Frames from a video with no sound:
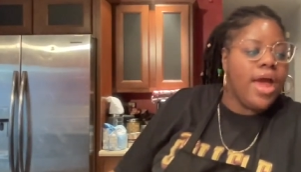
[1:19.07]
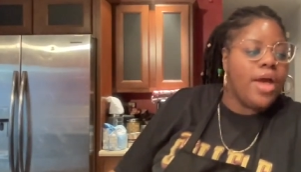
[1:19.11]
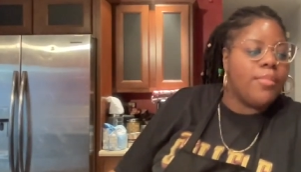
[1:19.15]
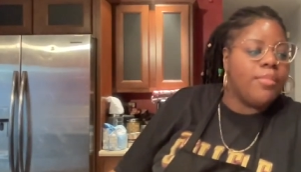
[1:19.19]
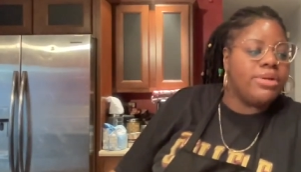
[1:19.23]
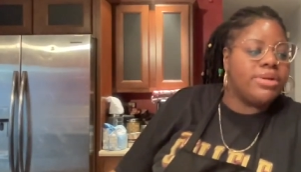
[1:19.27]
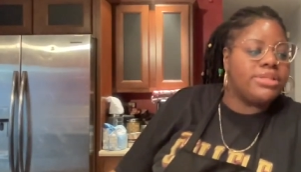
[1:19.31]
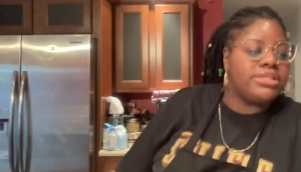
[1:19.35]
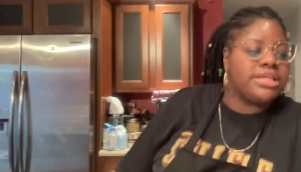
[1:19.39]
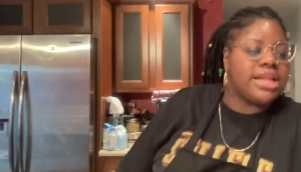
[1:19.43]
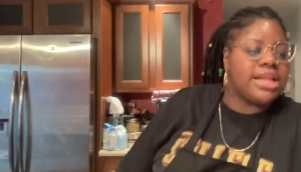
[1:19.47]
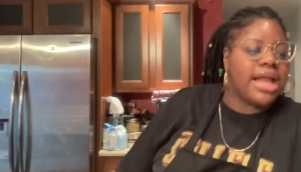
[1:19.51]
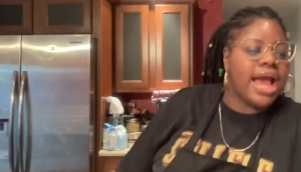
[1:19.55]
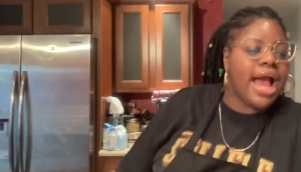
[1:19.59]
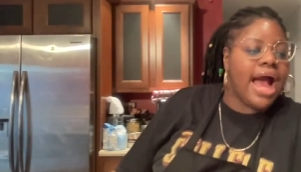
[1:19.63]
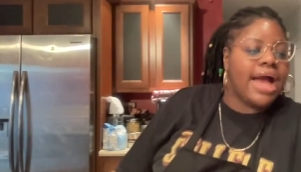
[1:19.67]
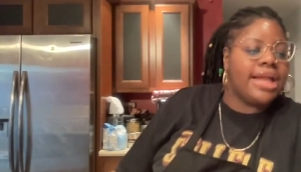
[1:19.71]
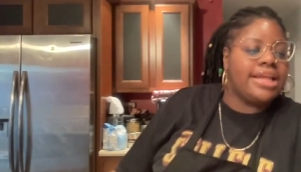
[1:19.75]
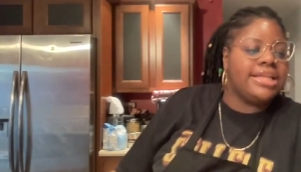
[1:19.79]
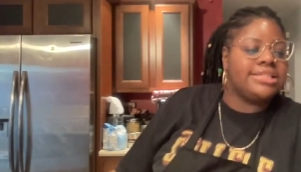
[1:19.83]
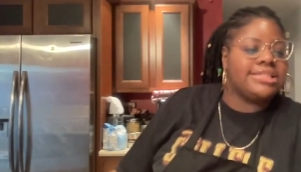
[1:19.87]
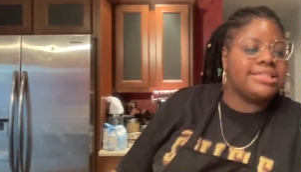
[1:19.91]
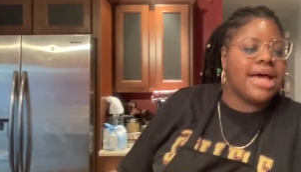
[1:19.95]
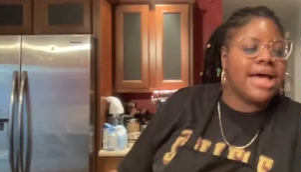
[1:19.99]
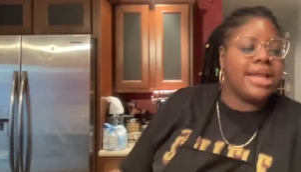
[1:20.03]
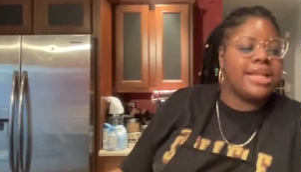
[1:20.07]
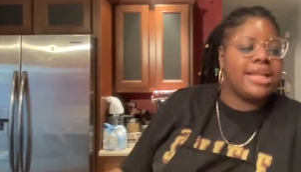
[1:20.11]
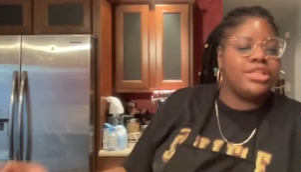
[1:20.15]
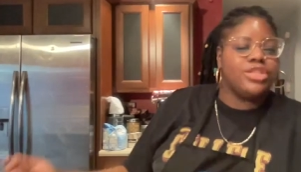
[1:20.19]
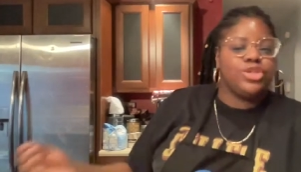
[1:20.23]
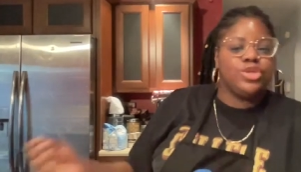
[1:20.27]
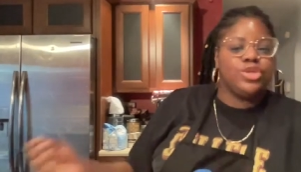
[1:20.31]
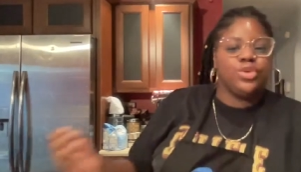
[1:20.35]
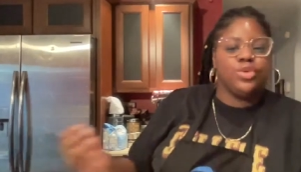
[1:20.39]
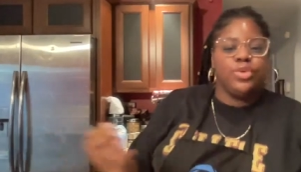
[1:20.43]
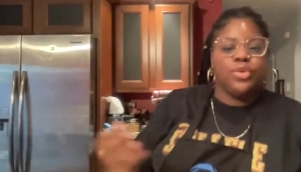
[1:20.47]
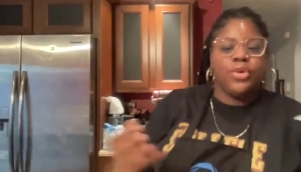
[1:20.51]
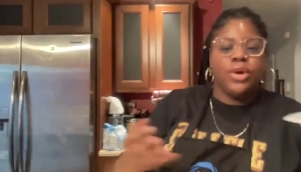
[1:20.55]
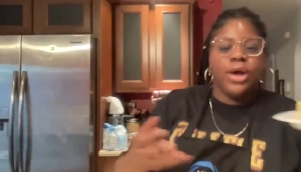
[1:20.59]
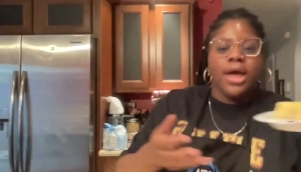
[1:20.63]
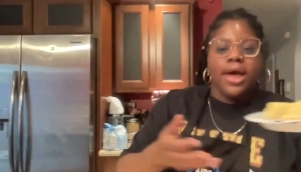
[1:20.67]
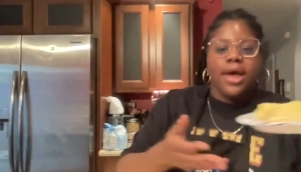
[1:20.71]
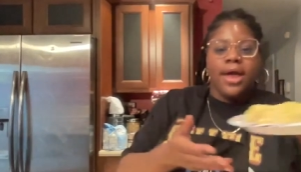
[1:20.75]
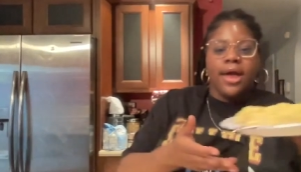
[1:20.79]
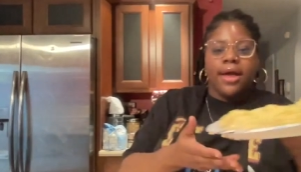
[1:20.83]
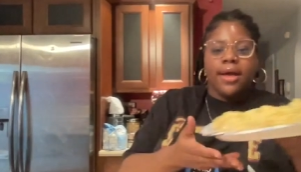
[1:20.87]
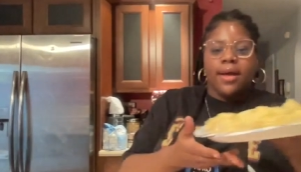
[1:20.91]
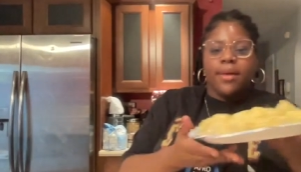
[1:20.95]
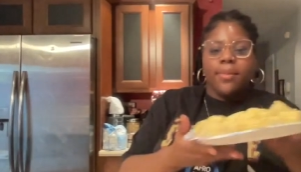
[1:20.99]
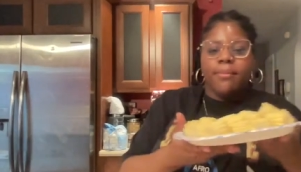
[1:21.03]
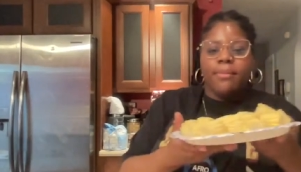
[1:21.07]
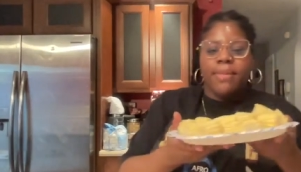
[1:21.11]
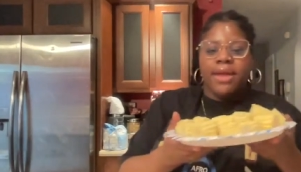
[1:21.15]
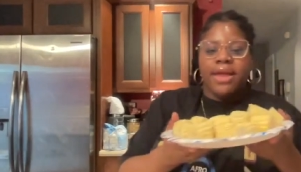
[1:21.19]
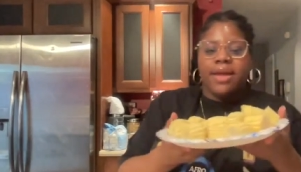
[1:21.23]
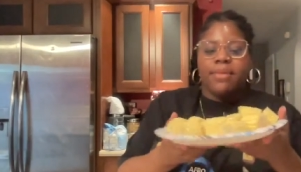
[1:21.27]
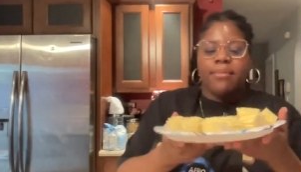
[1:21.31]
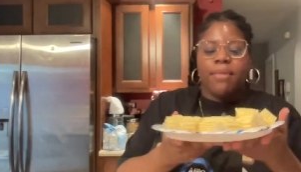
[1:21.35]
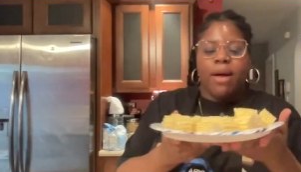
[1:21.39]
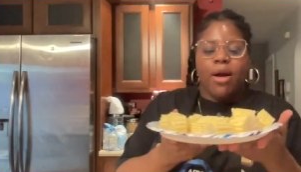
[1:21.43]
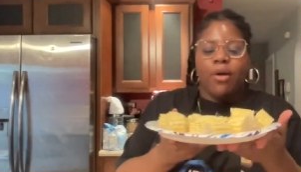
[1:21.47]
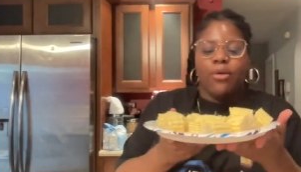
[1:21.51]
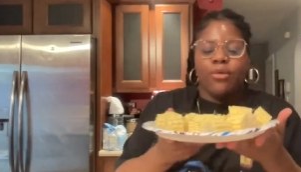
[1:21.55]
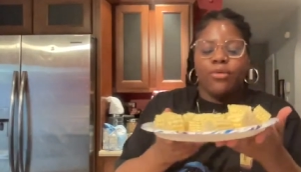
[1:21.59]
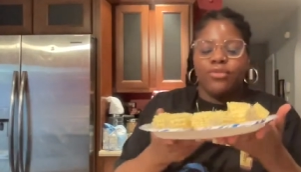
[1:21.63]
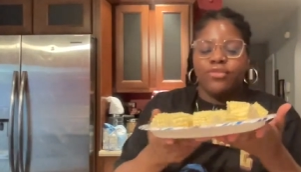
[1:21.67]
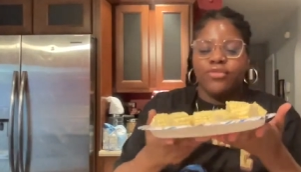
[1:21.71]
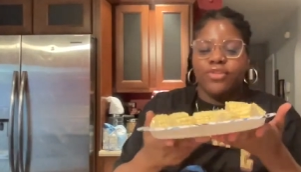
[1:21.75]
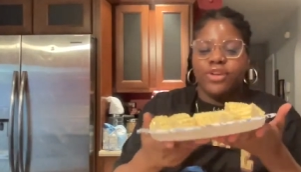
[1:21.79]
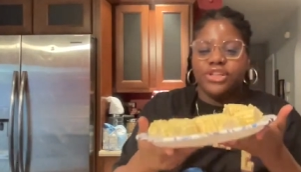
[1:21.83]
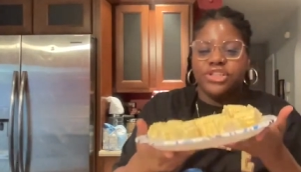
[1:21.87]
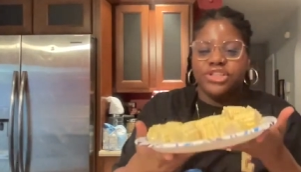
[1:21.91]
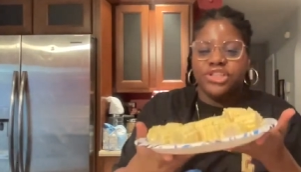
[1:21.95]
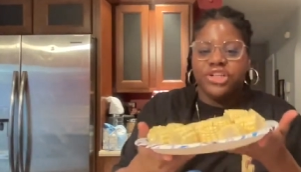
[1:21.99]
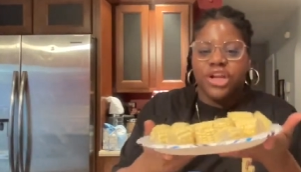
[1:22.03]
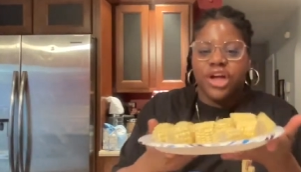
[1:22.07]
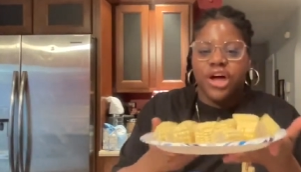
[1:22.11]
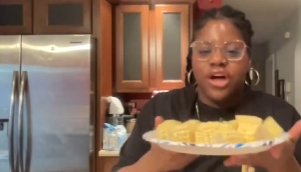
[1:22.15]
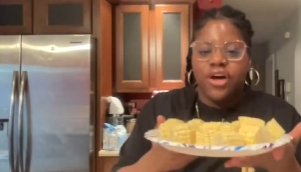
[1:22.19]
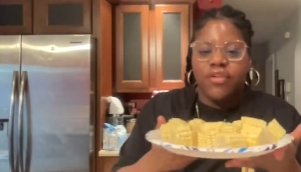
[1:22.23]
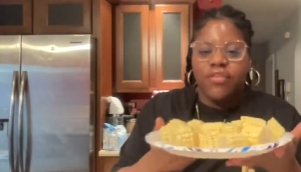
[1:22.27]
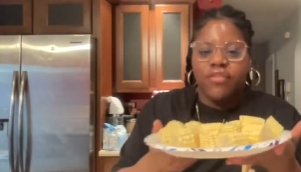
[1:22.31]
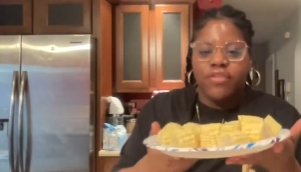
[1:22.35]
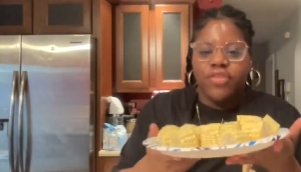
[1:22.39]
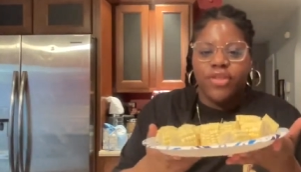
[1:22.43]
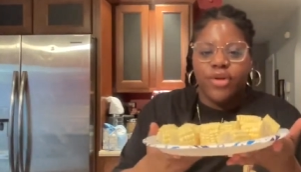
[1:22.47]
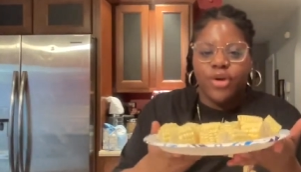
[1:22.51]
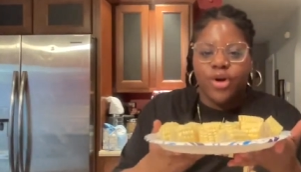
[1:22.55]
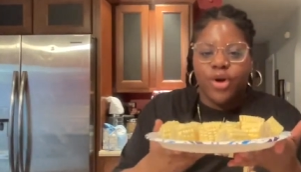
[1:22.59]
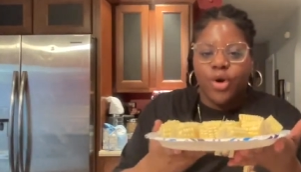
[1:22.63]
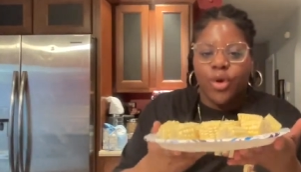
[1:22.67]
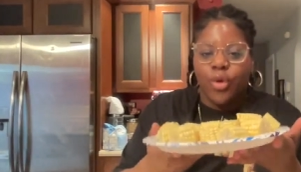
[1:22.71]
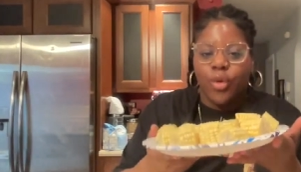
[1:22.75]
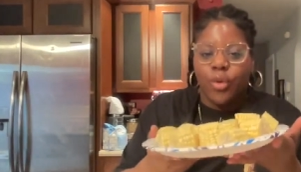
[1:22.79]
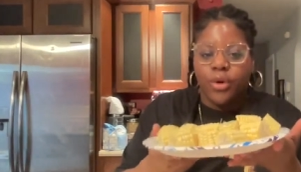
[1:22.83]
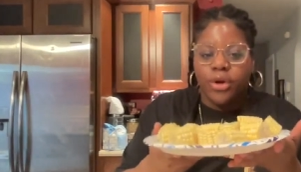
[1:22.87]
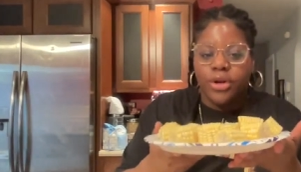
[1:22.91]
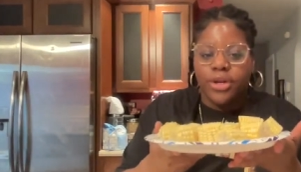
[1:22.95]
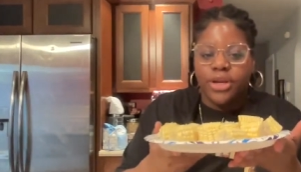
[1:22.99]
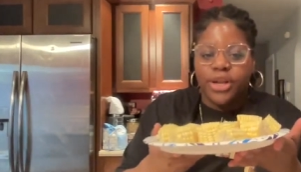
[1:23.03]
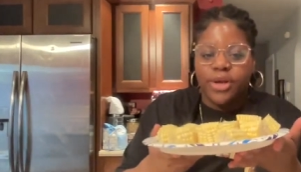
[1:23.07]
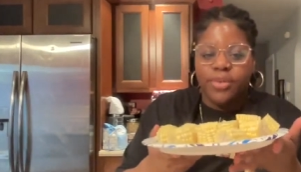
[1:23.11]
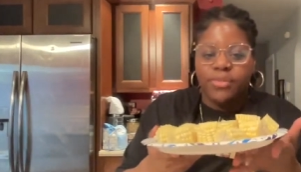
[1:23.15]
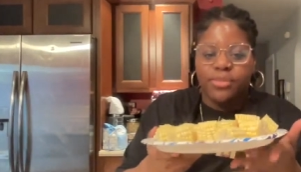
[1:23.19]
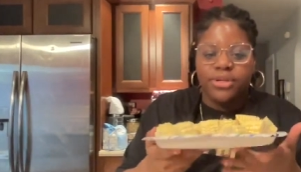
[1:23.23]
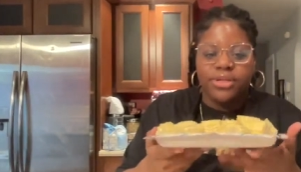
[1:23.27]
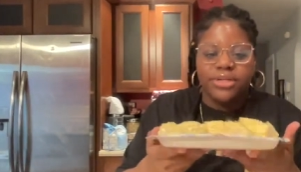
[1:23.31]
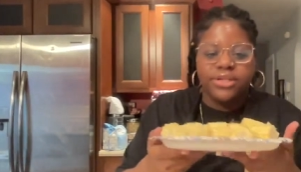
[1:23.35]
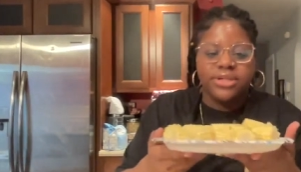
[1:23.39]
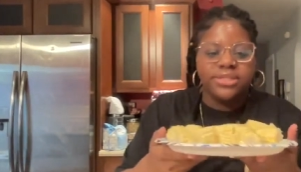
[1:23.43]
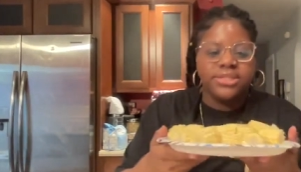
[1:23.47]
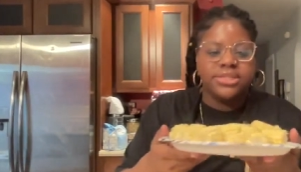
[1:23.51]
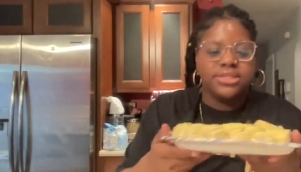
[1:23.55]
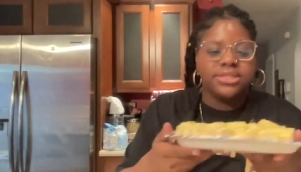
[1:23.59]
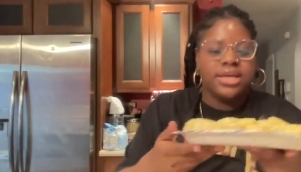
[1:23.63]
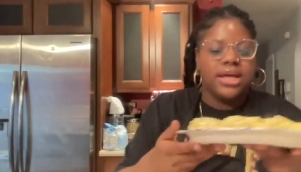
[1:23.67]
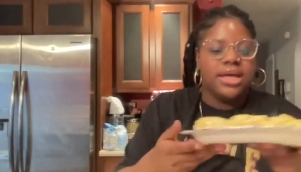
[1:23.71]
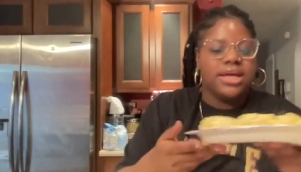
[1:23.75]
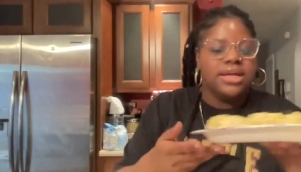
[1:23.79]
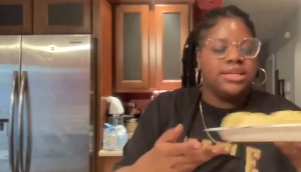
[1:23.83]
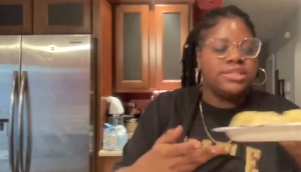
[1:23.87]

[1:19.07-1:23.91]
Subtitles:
But tonight I decided to make my own version of their corn nibblers.